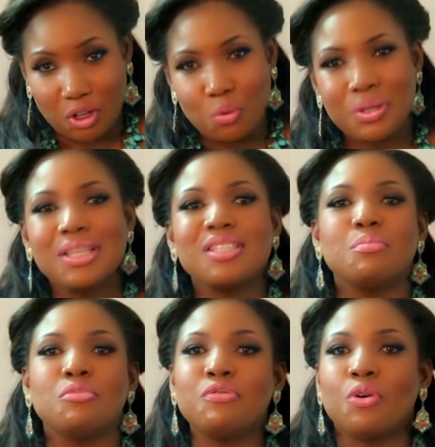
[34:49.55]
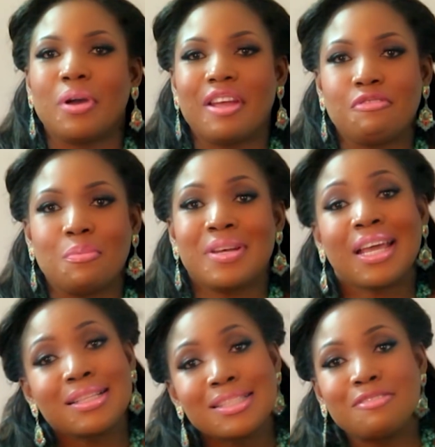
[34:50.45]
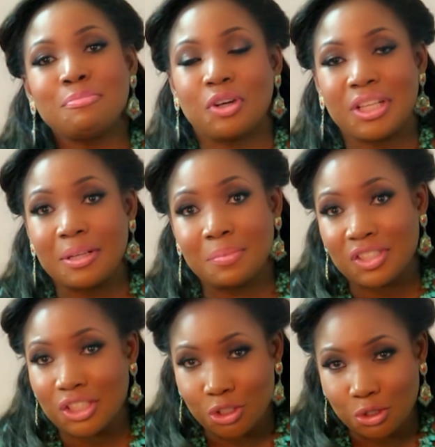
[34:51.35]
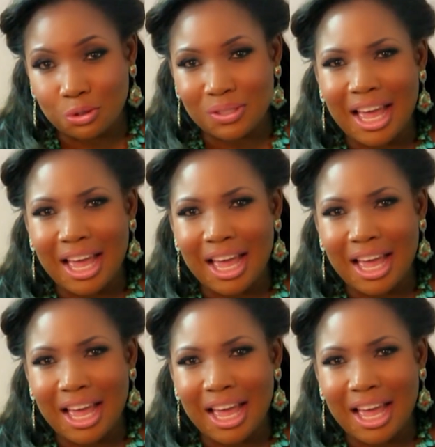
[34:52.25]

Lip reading: We need to move away from negative body image issues